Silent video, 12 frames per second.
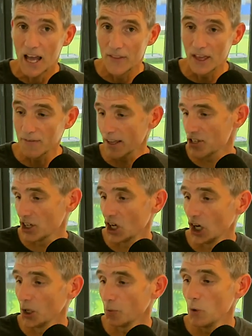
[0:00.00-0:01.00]
They've had to
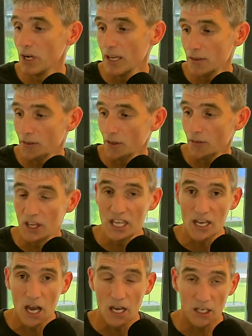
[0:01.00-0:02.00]
cope with
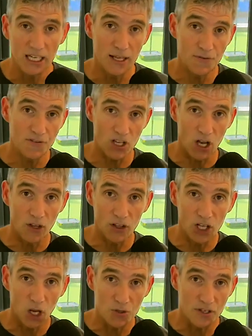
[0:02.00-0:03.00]
the cliffs on
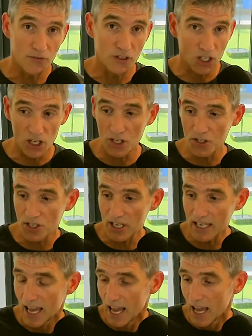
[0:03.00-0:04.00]
the coast of
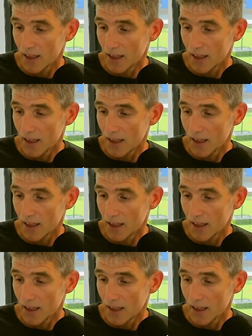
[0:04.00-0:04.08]
Guernsey.